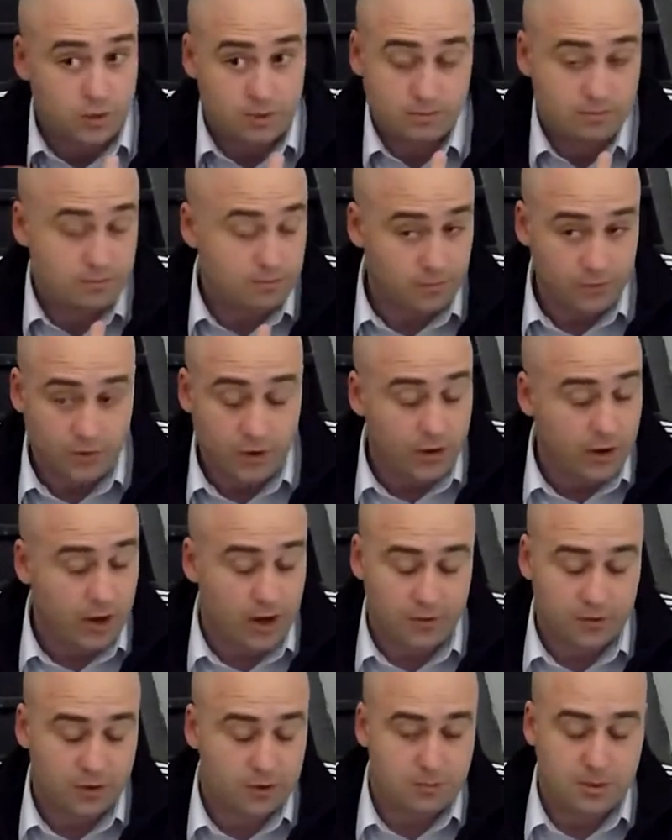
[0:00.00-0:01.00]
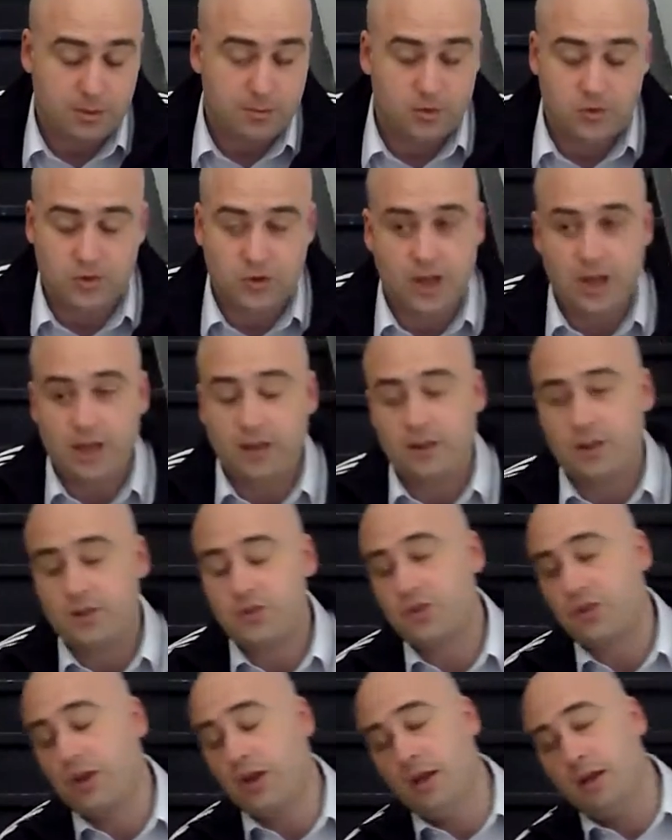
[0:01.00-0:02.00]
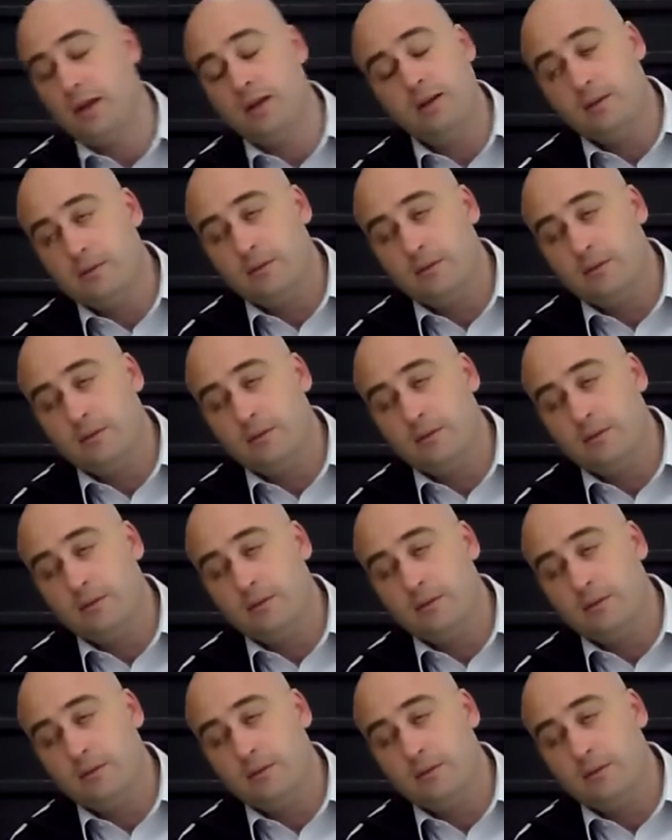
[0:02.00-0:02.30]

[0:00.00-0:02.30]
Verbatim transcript: When very often people saying this,